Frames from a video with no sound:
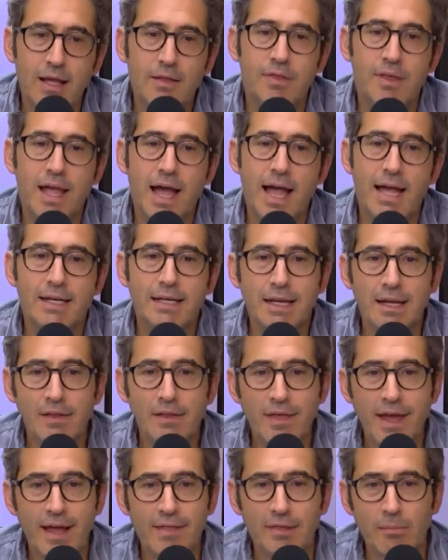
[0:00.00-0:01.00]
The idea
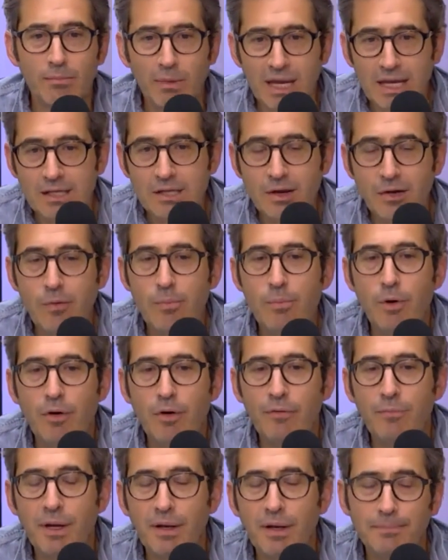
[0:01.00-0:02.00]
that the Me Too
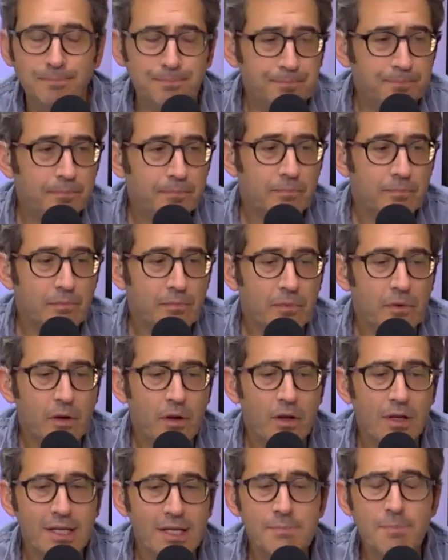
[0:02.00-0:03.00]
movement
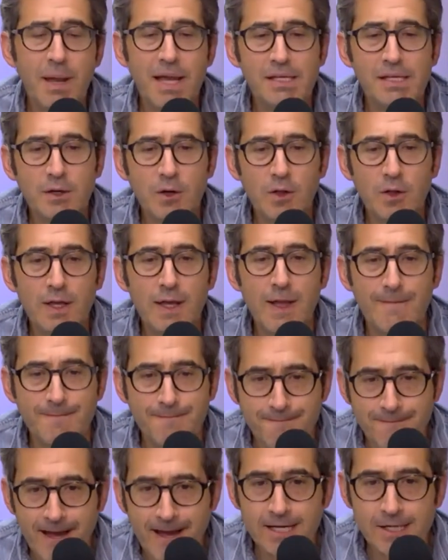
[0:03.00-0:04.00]
is basically a
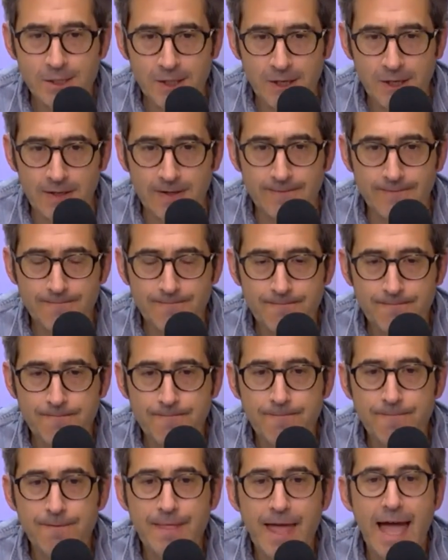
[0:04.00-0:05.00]
fiction
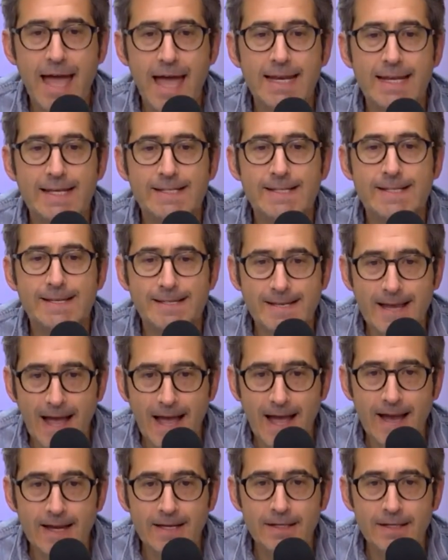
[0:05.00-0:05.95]
that is designed